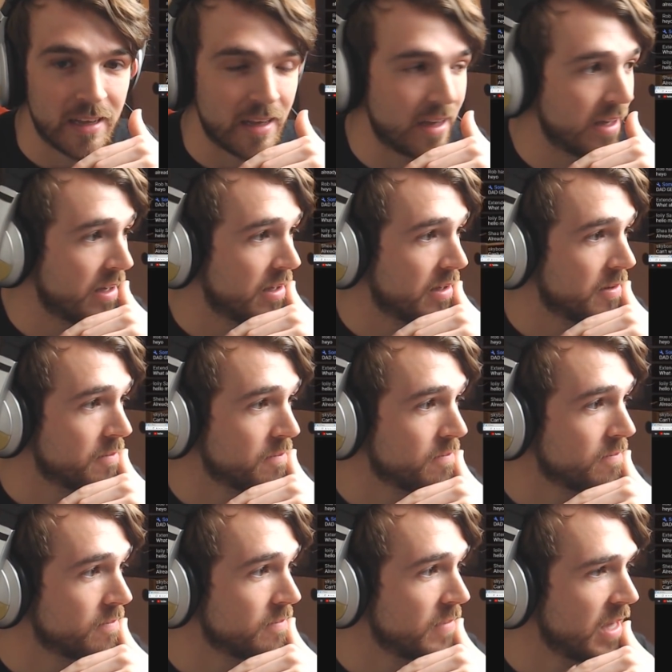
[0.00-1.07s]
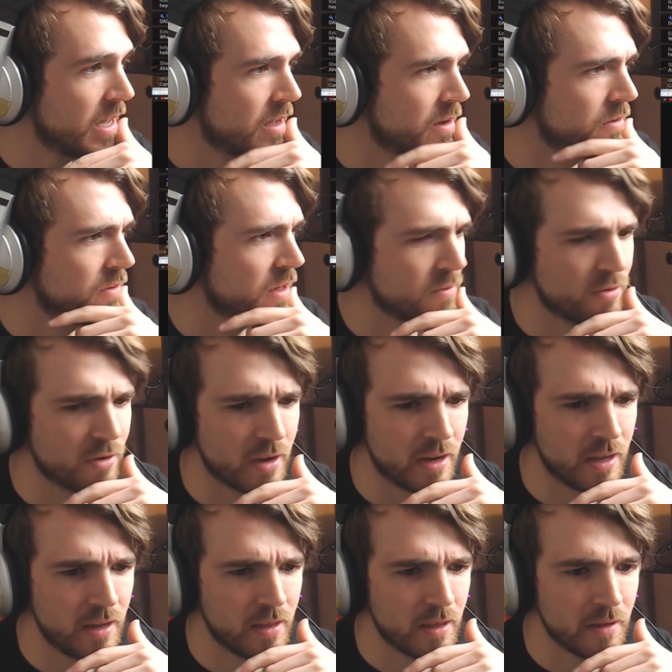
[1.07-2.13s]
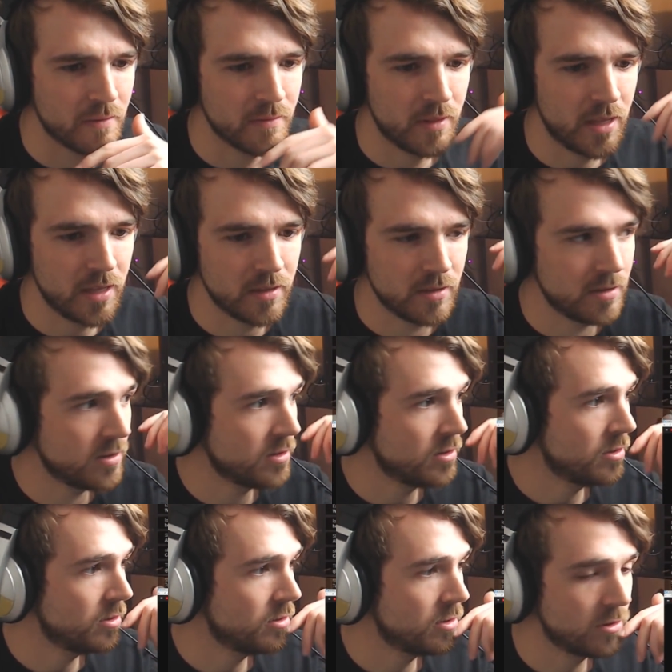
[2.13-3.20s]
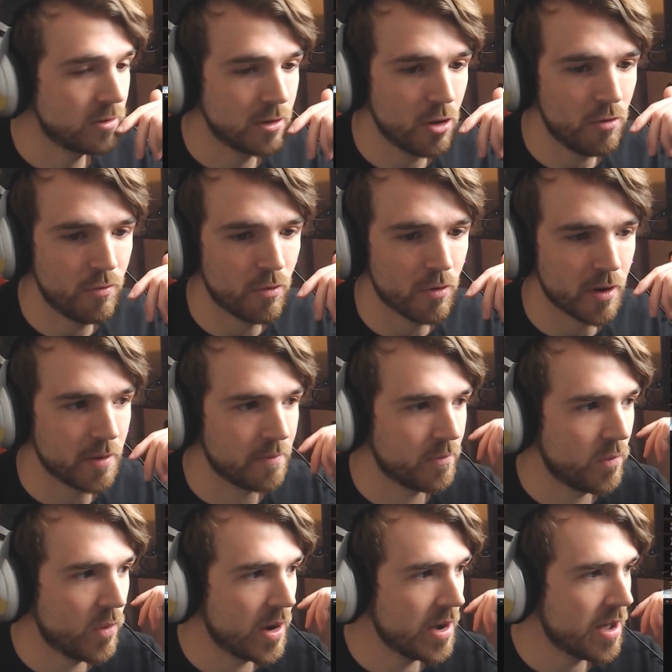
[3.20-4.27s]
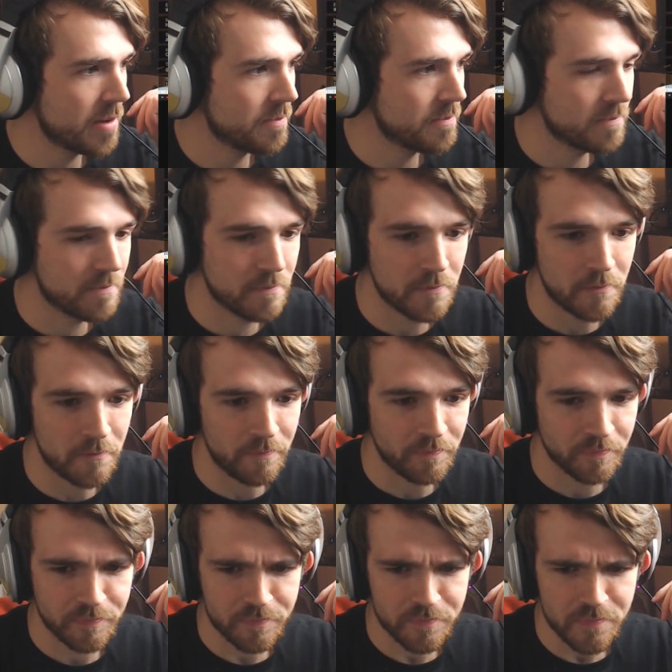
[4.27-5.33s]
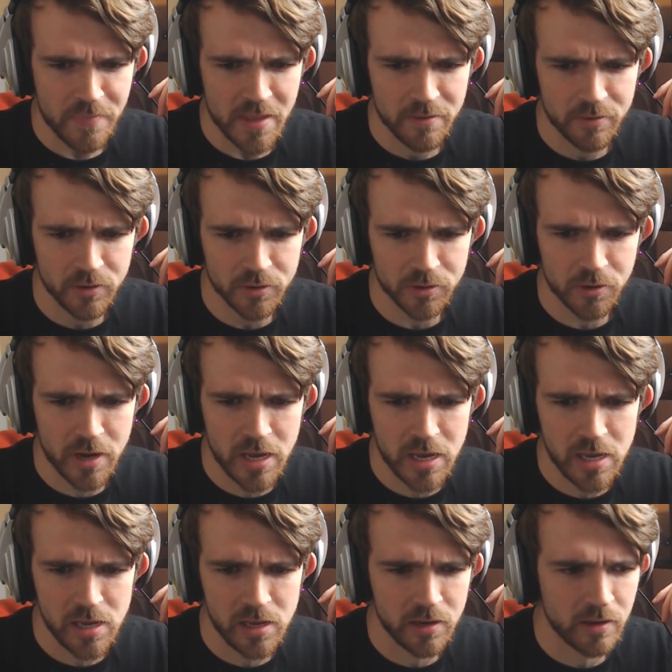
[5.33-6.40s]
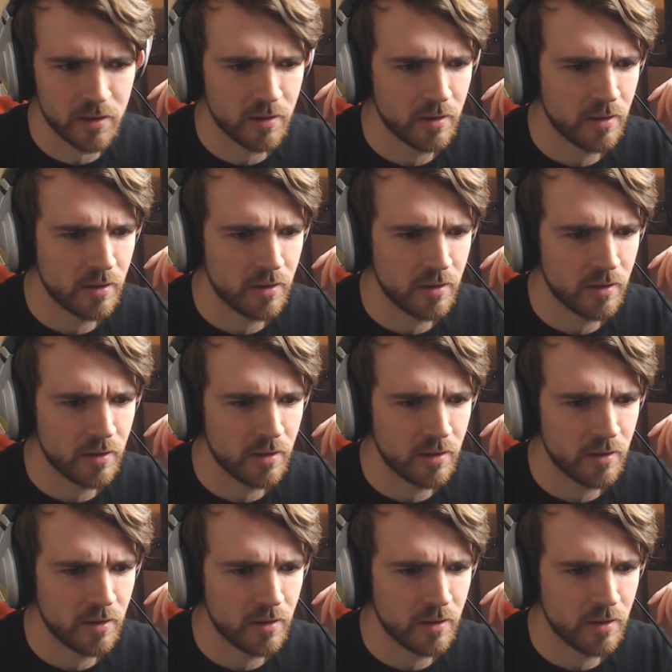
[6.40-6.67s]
Yeah, I don't think I'm forgetting anything. Let's go for it. Why not? Full screen.